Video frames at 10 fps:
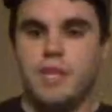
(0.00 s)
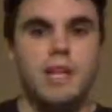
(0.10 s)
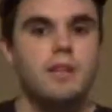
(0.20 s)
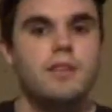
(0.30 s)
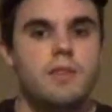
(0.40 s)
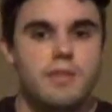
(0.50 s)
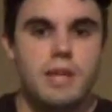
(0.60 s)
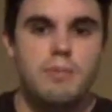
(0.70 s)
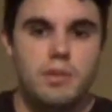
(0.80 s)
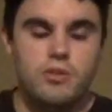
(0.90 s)
They kind of did the
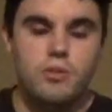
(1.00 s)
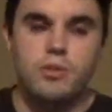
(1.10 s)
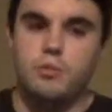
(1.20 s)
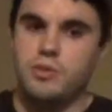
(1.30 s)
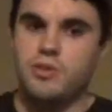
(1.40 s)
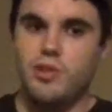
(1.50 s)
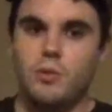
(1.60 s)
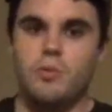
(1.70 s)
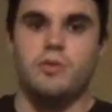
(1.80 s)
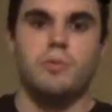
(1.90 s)
same thing to us with
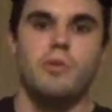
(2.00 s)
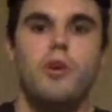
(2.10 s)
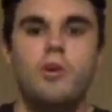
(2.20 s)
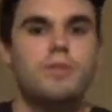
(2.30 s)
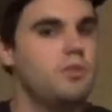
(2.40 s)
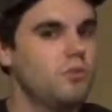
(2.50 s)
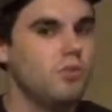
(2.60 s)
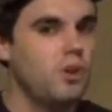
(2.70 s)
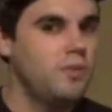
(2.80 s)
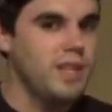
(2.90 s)
Star Wars, with all of us who
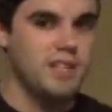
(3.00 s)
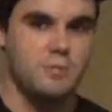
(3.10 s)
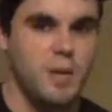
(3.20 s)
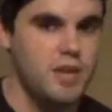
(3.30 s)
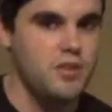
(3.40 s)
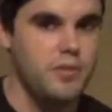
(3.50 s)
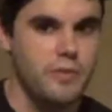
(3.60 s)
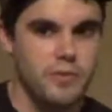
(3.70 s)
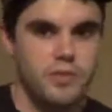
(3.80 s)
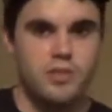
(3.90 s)
loved that expanded
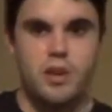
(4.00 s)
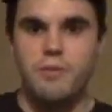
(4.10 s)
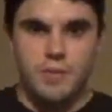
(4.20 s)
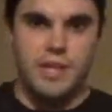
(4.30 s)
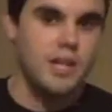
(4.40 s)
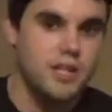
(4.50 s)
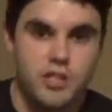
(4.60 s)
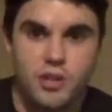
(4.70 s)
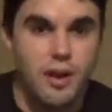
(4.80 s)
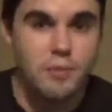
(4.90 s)
universe stuff. They kind of
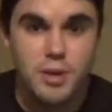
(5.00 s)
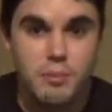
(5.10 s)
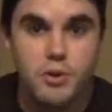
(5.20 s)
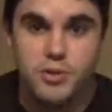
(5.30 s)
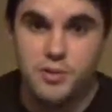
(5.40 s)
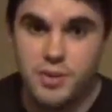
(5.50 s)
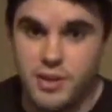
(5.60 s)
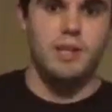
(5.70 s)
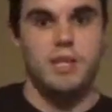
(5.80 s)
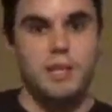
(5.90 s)
just got rid of most of
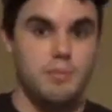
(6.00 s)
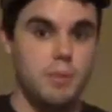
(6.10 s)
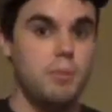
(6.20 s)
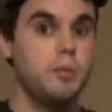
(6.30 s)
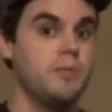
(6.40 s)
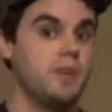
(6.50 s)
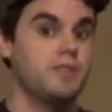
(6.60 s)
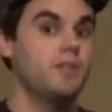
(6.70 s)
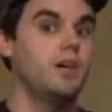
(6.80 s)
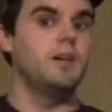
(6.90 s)
it and kept that Boba
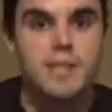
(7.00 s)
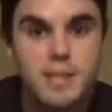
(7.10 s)
Fett's alive,